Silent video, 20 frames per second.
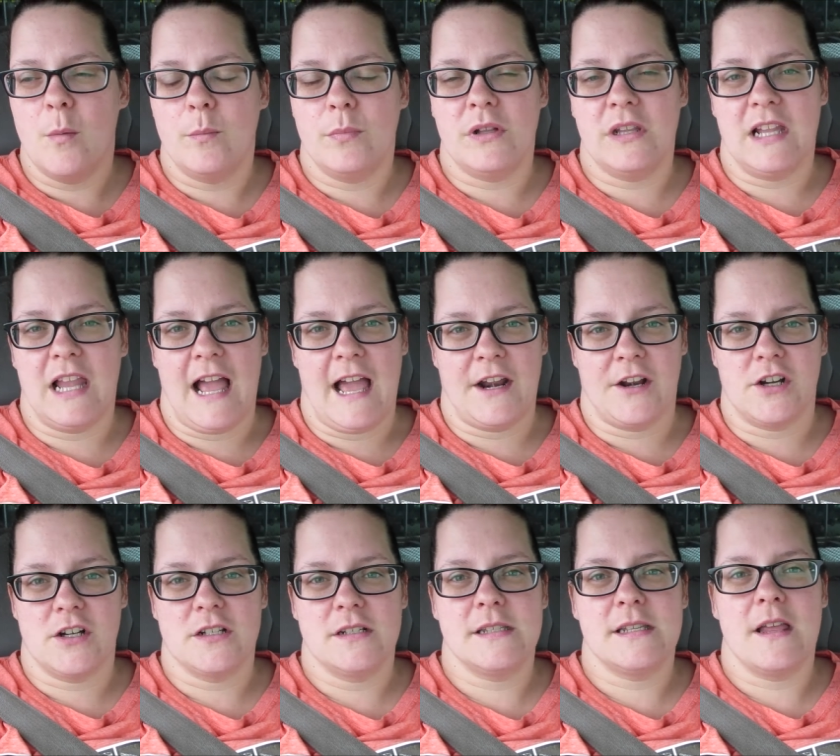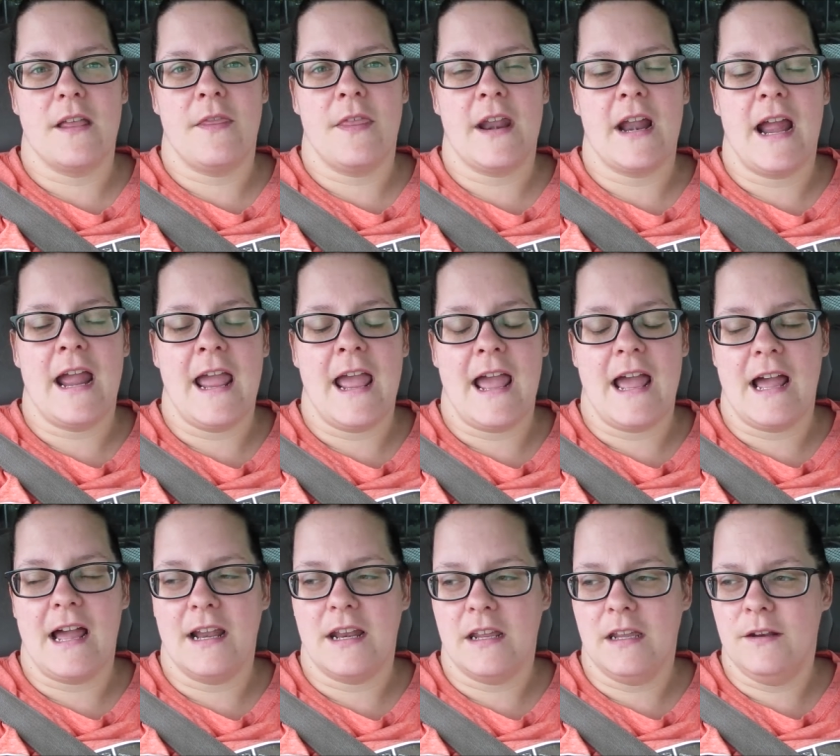platters that I
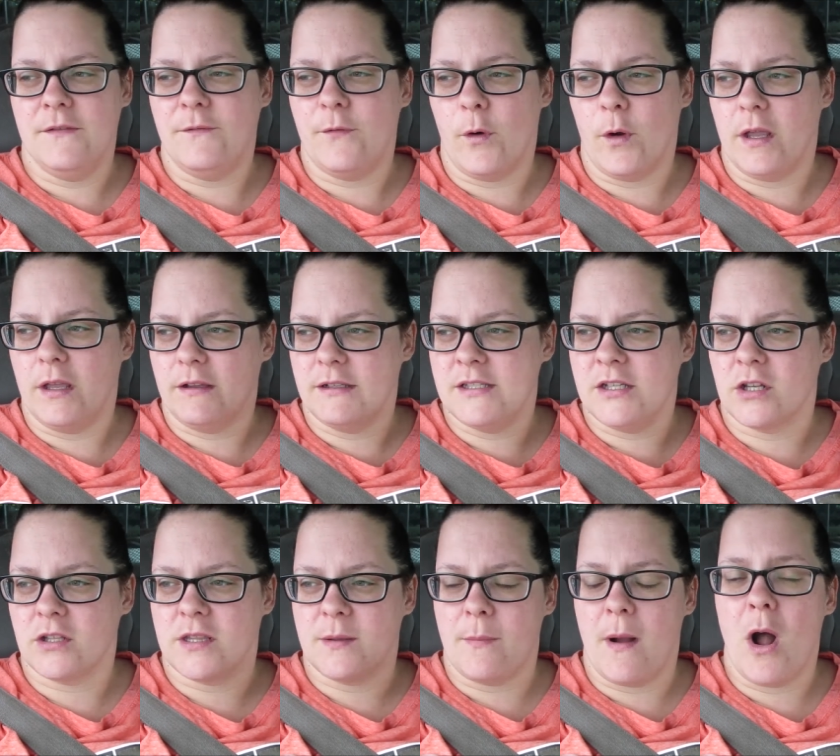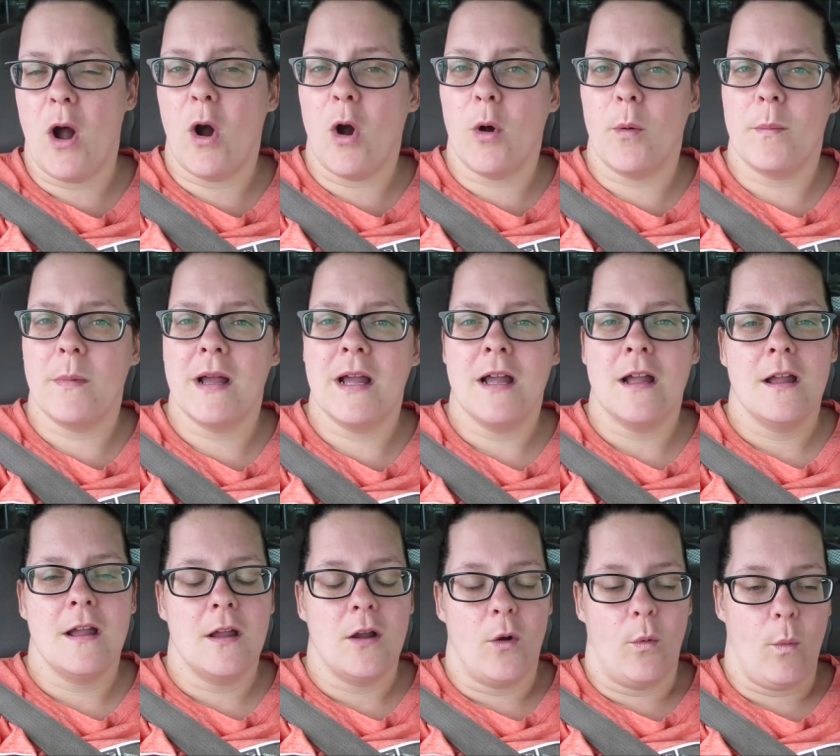had in foil and took them home,
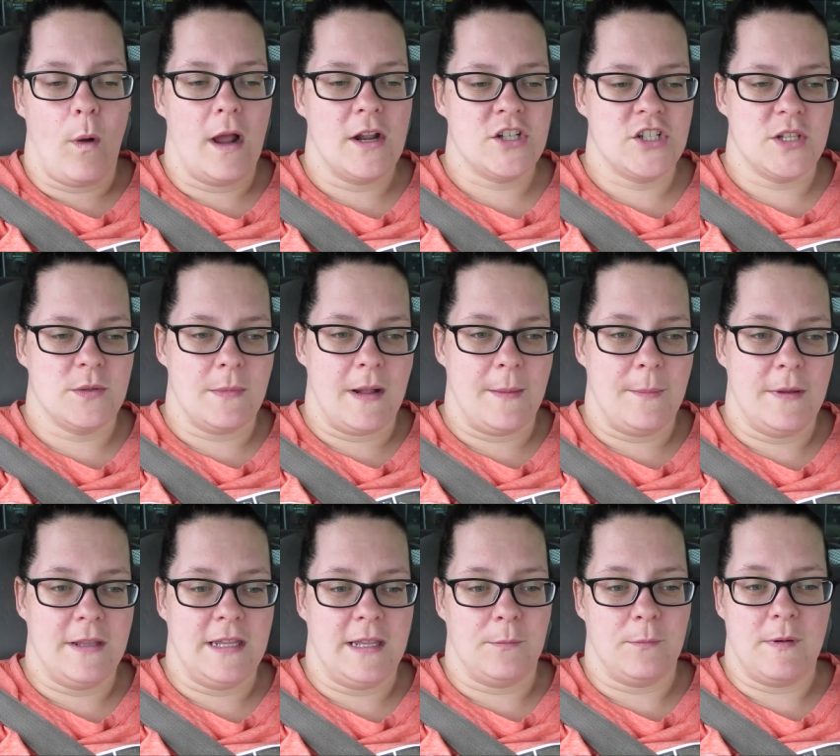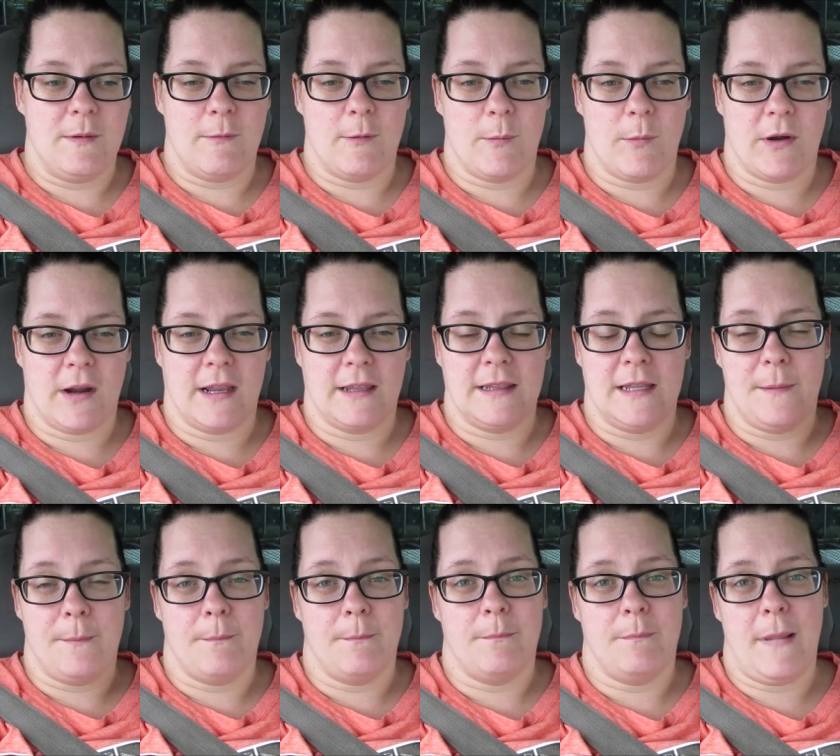washed them up, and then we were bringing
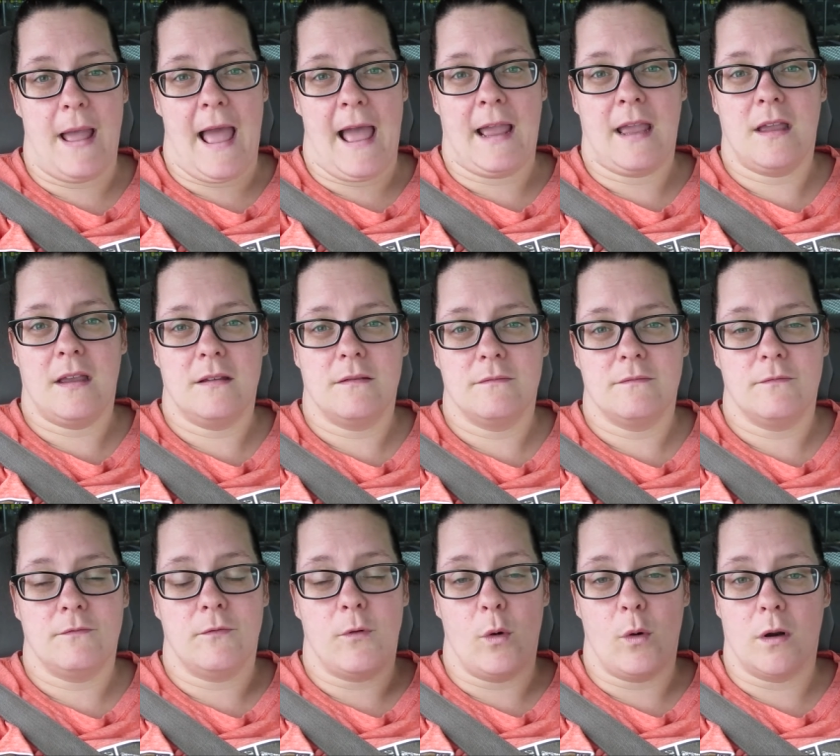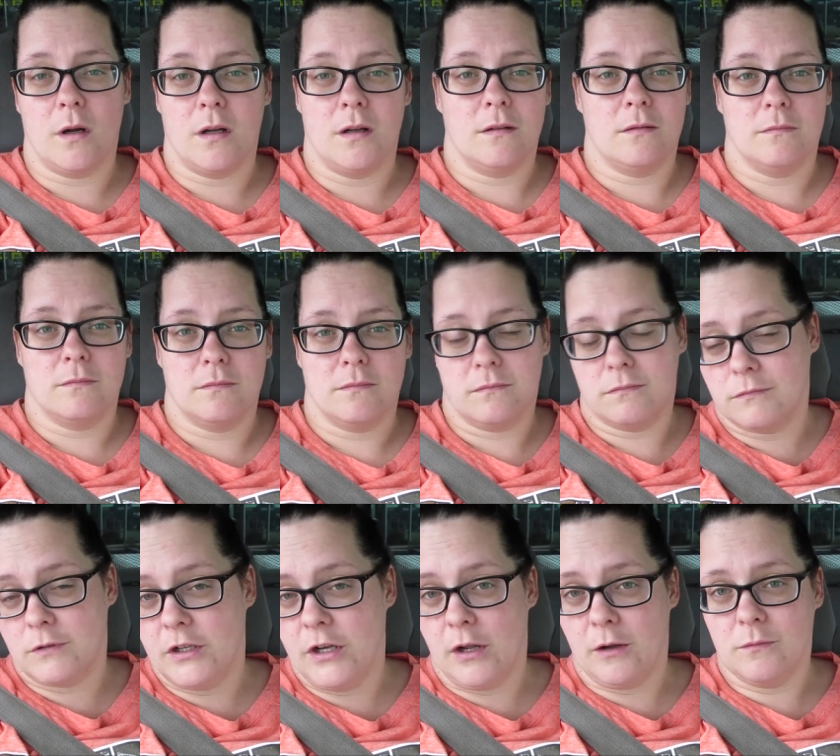them back for,
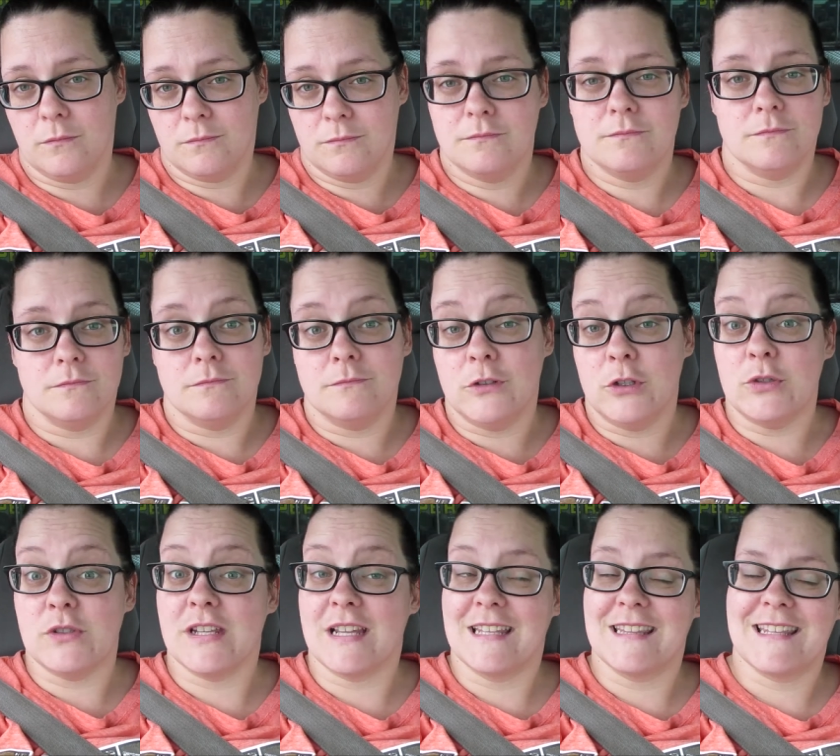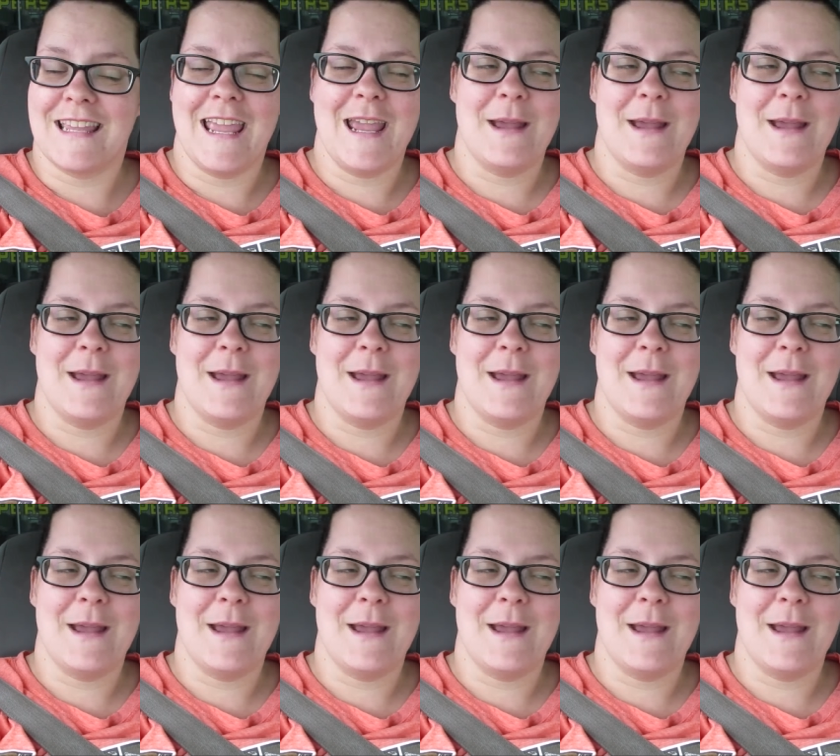you know, using at the